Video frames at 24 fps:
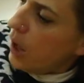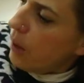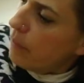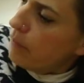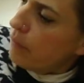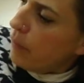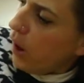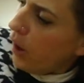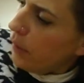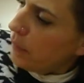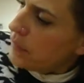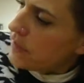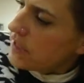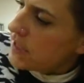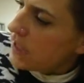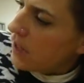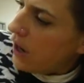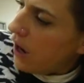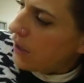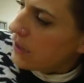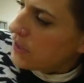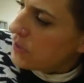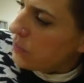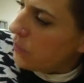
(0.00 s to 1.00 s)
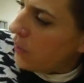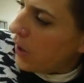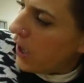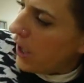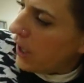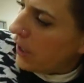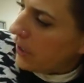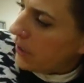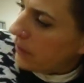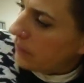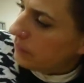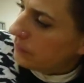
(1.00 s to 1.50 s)
Bob starts
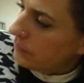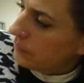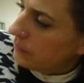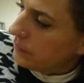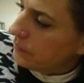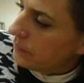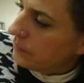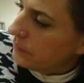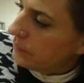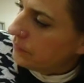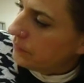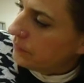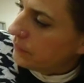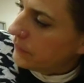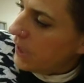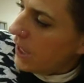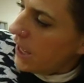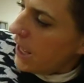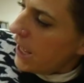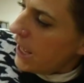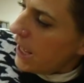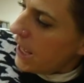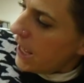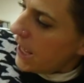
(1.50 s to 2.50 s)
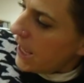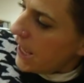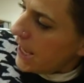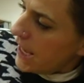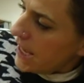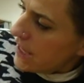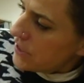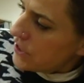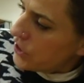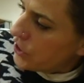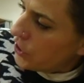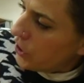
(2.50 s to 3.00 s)
work.
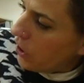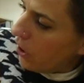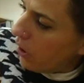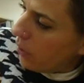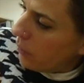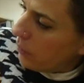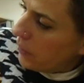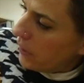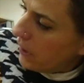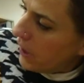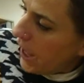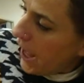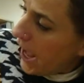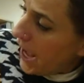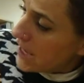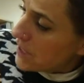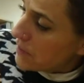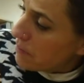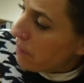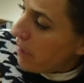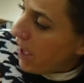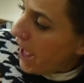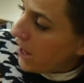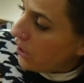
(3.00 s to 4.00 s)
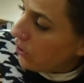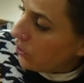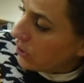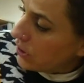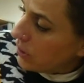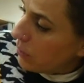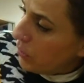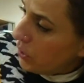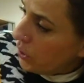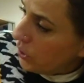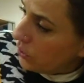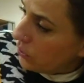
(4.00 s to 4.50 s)
His job as Man on the
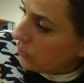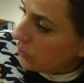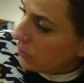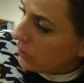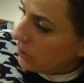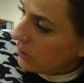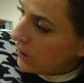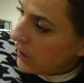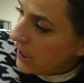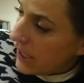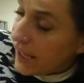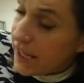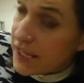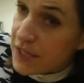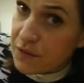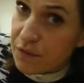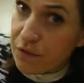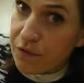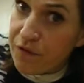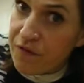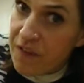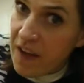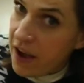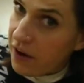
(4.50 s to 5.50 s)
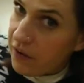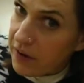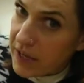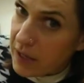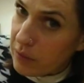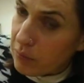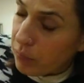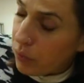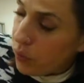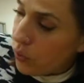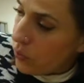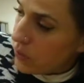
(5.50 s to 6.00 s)
Moon is very
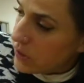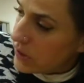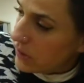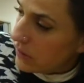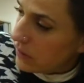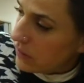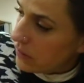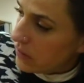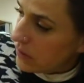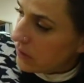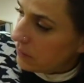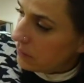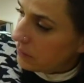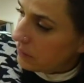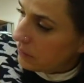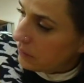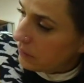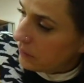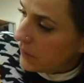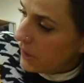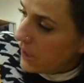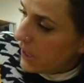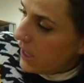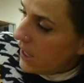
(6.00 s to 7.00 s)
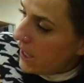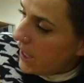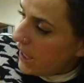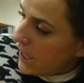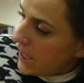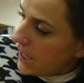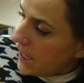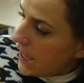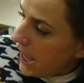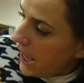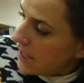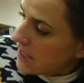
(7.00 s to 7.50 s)
important.
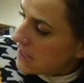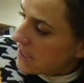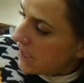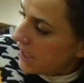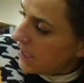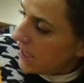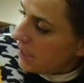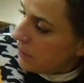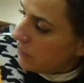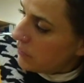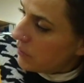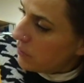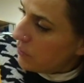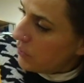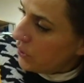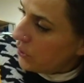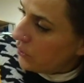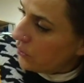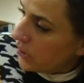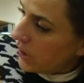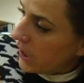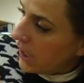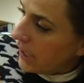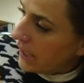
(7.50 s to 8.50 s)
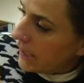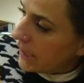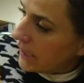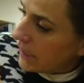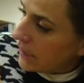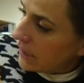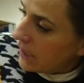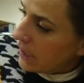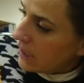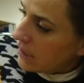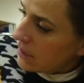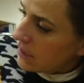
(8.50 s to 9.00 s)
He has to keep the moon
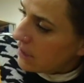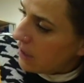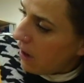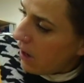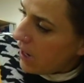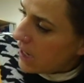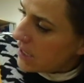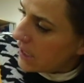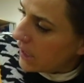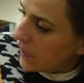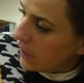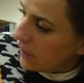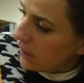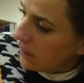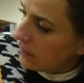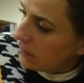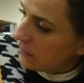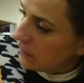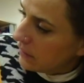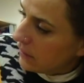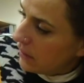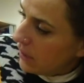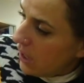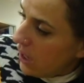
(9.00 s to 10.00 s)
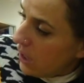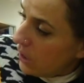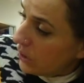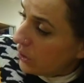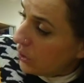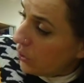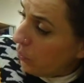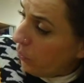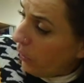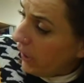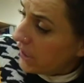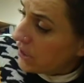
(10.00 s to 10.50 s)
clean and tidy.
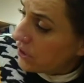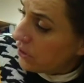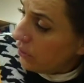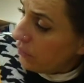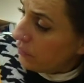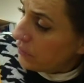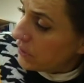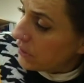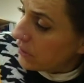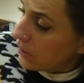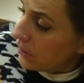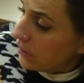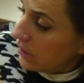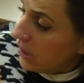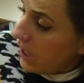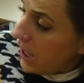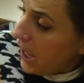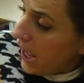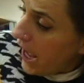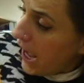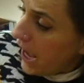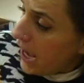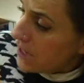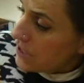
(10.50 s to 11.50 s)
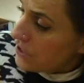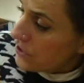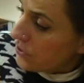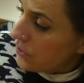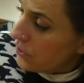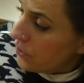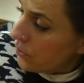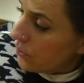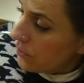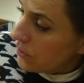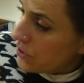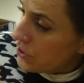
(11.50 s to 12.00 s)
Quite often,
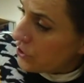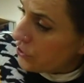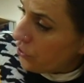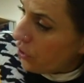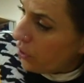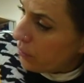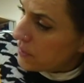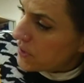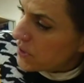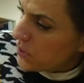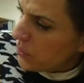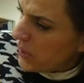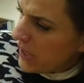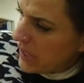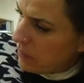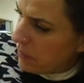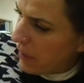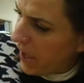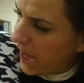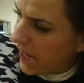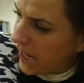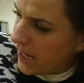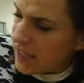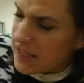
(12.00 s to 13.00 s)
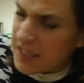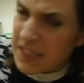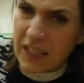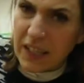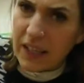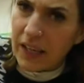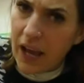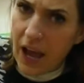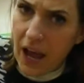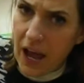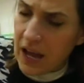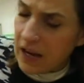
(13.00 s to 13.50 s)
astronauts drop sweet packets
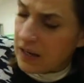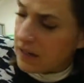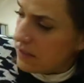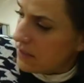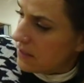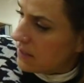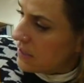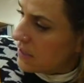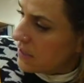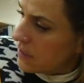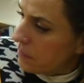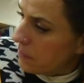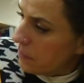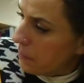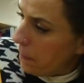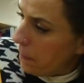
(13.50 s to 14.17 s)
and cans.